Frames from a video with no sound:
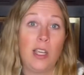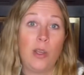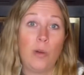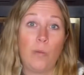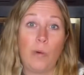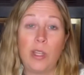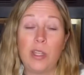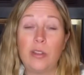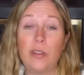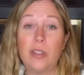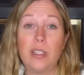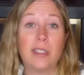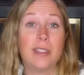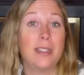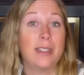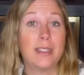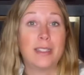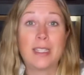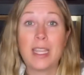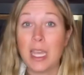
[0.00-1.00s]
whether this
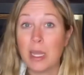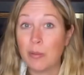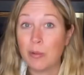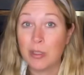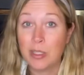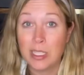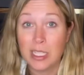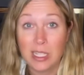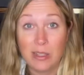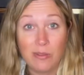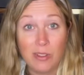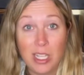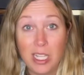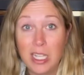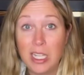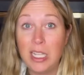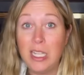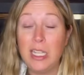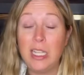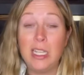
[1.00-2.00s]
is cable T
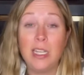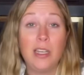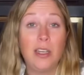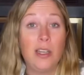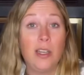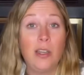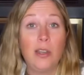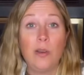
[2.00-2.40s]
V,